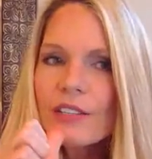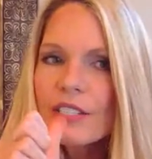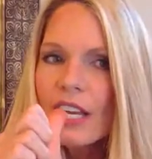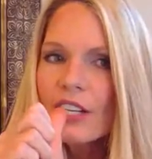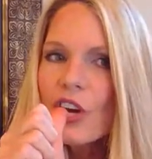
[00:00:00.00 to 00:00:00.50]
your
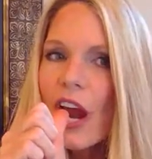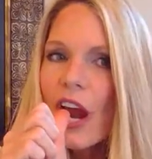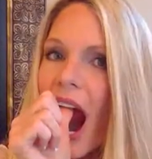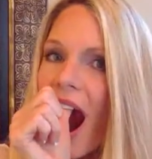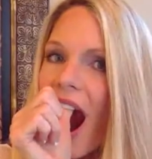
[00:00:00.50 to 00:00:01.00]

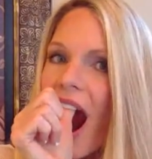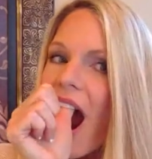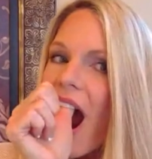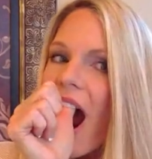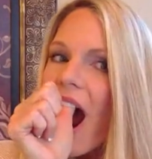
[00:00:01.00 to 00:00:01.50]
denture
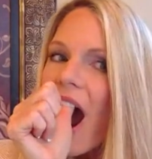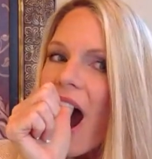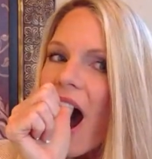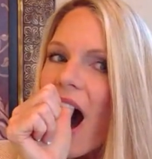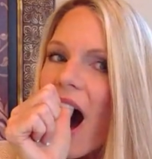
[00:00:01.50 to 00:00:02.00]

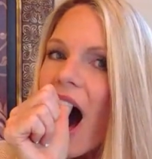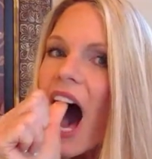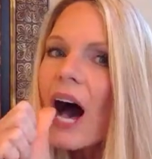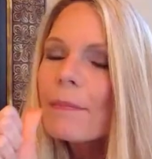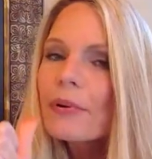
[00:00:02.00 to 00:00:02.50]

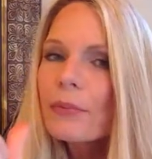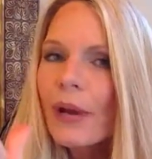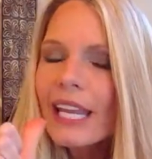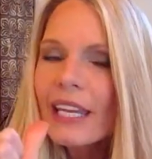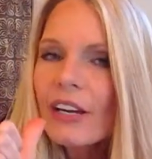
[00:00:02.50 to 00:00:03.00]
up
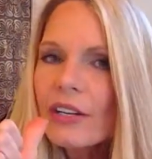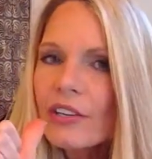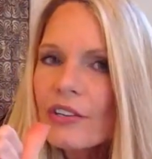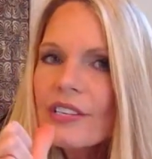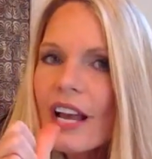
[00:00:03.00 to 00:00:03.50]
right here in
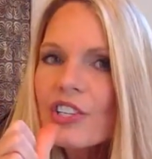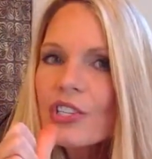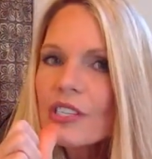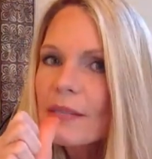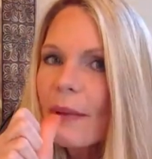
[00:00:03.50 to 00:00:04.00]
your
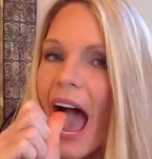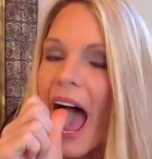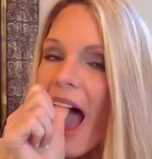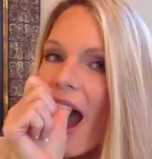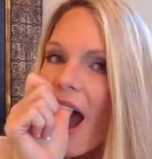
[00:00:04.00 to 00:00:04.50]
suction
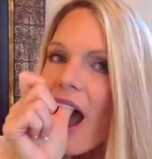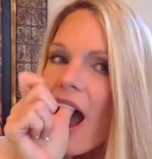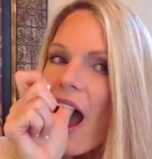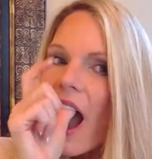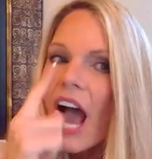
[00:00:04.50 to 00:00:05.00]
spot
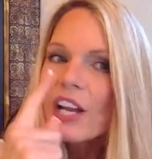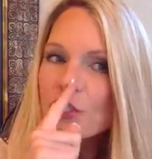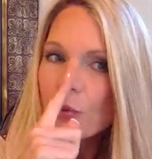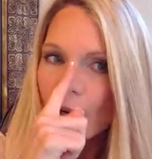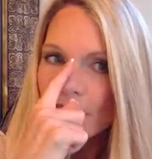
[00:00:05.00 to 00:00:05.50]

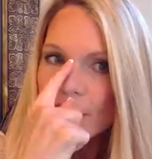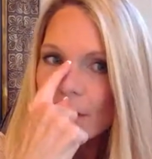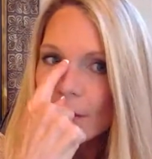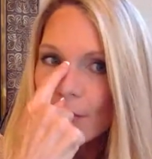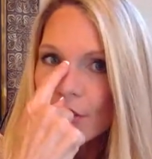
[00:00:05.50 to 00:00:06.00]
towards
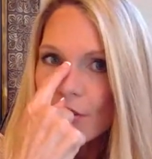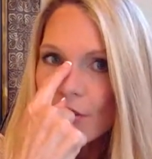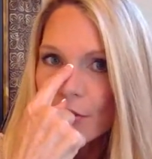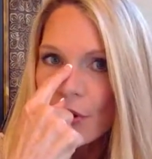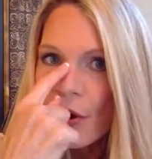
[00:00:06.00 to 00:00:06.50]
the bridge of
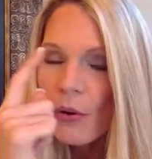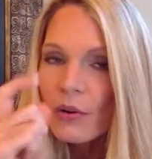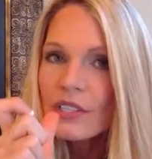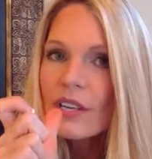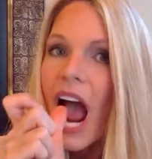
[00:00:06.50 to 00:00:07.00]
your
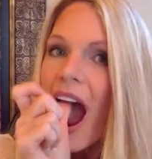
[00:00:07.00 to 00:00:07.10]
nose.